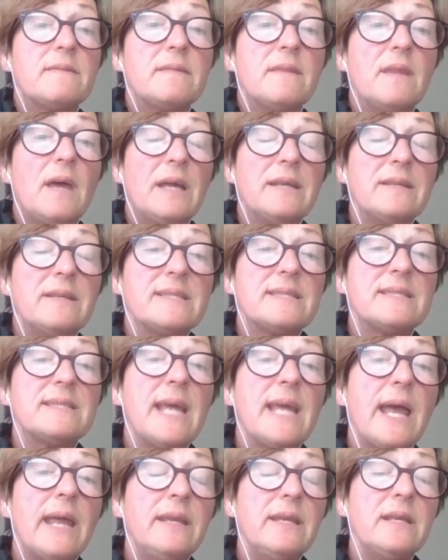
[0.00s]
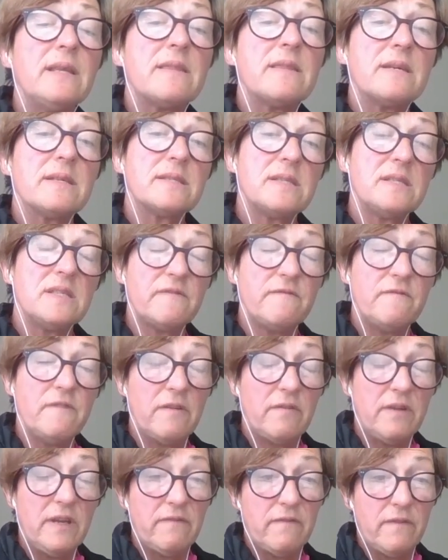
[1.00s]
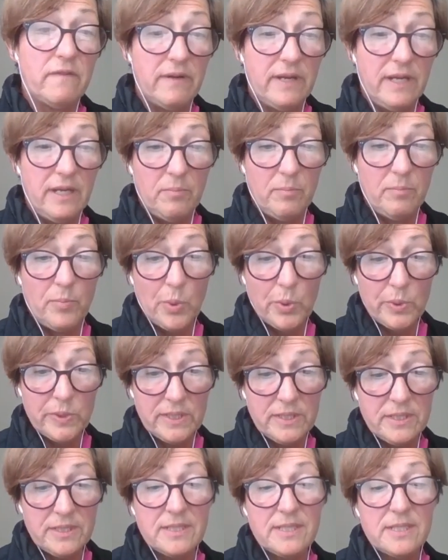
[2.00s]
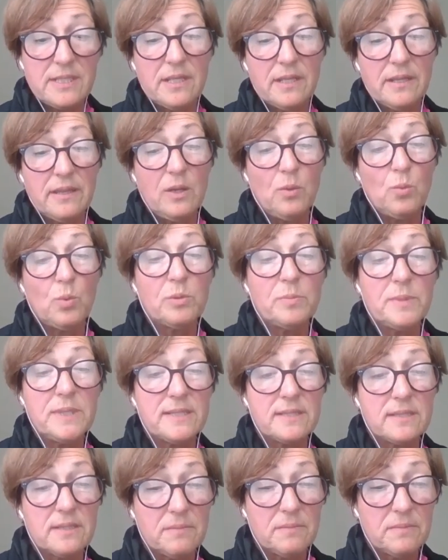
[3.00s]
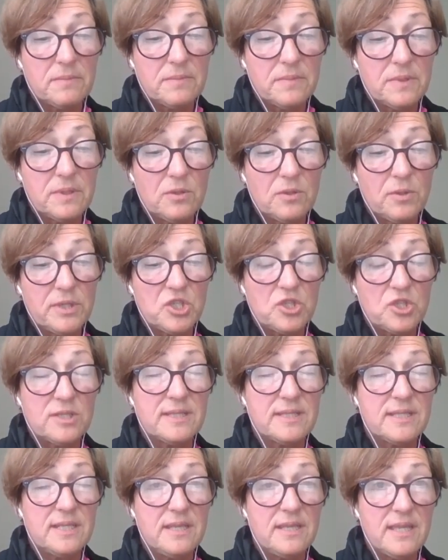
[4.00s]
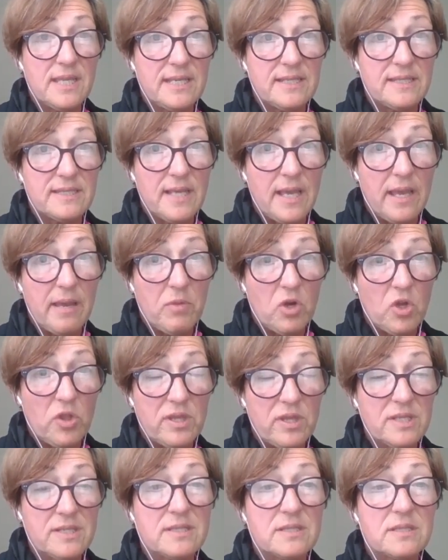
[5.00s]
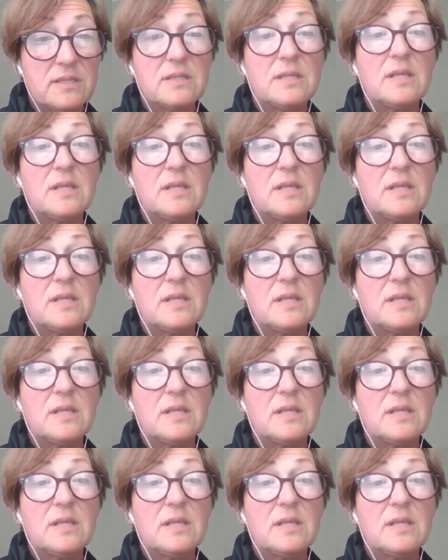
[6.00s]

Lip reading: Understanding this is very, very important. There will be some questions in the exam on this,